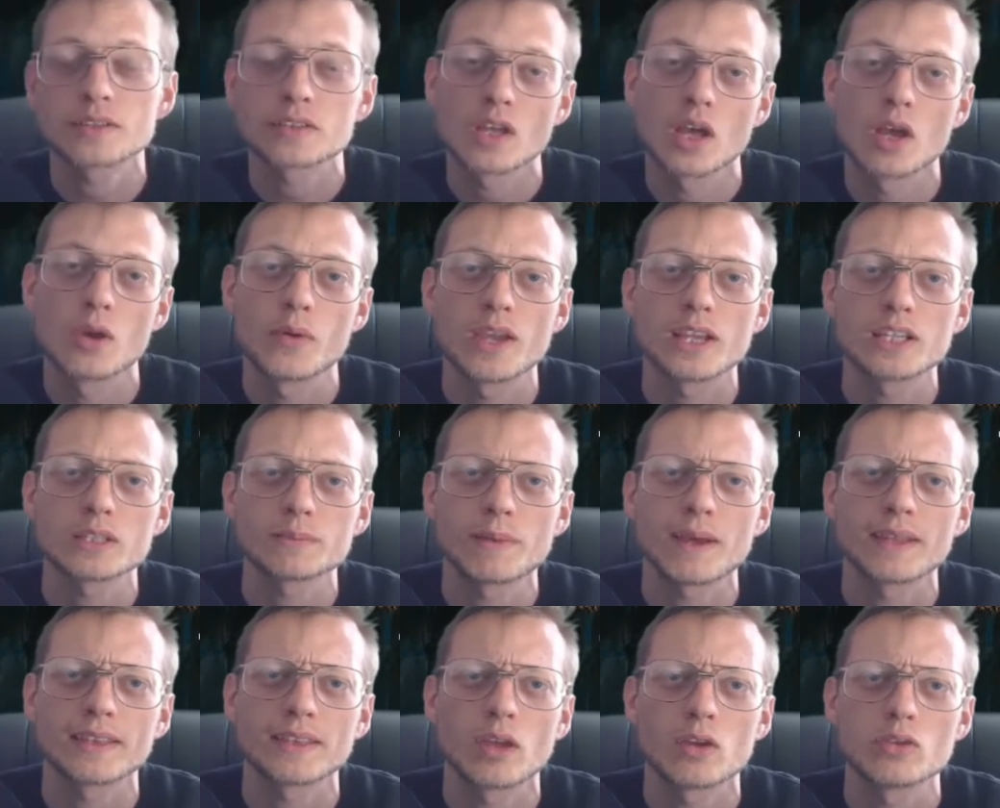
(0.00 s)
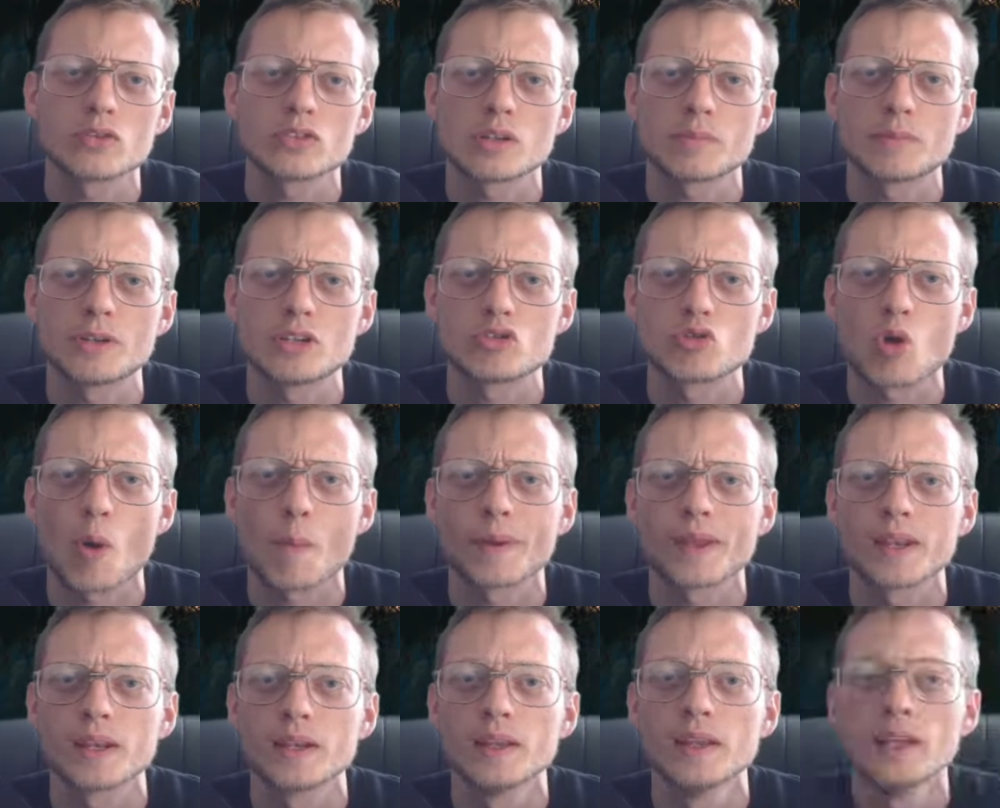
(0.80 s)
so expect those to be
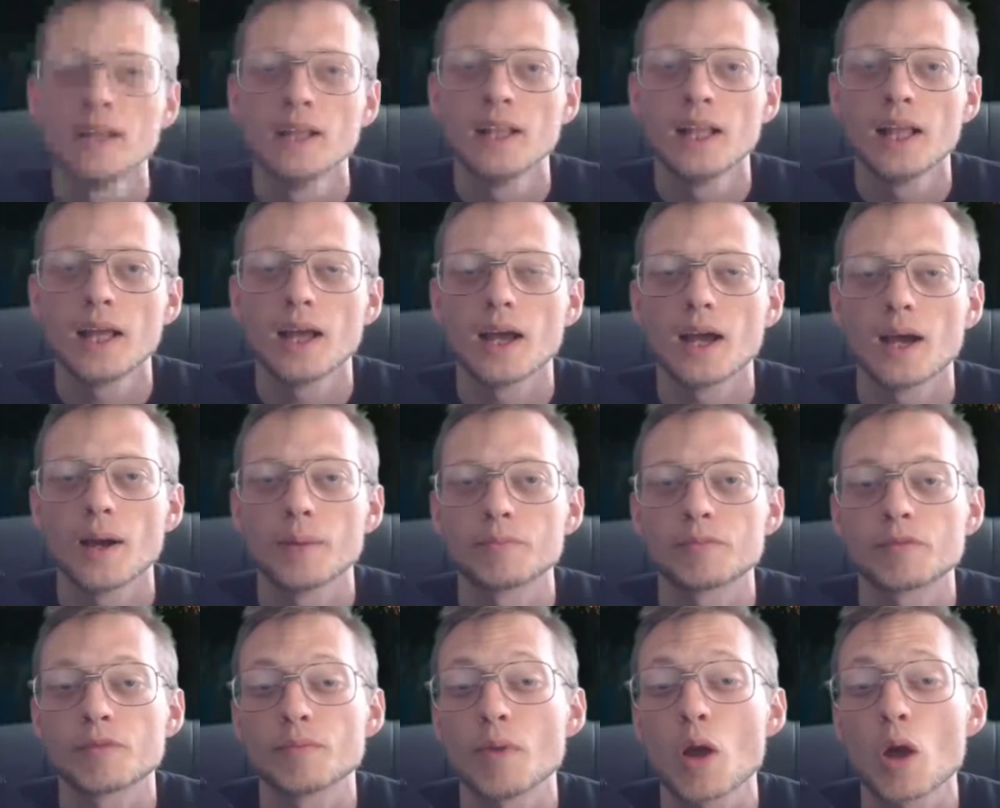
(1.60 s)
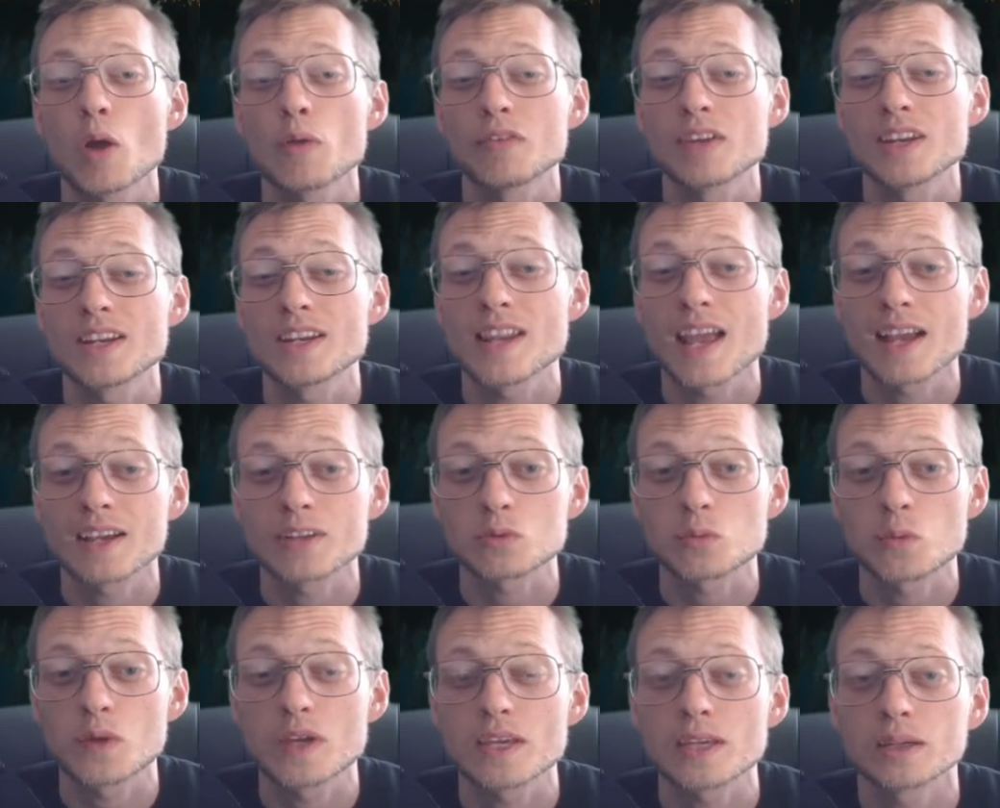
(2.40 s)
dropping from hopefully
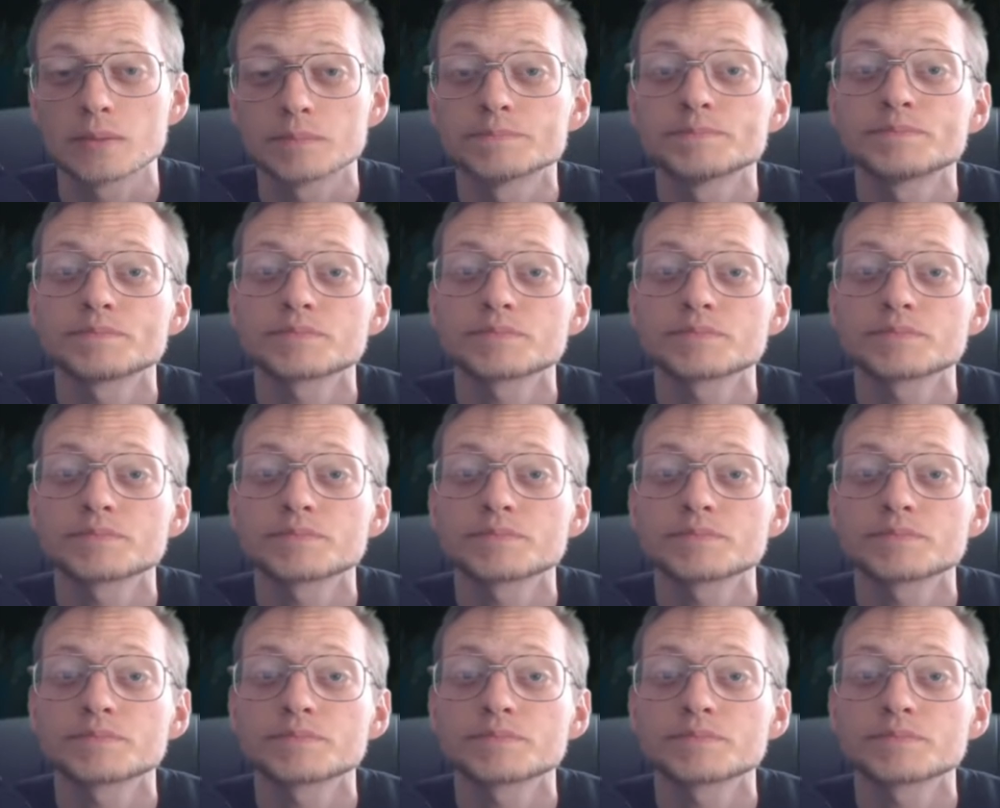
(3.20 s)
next week.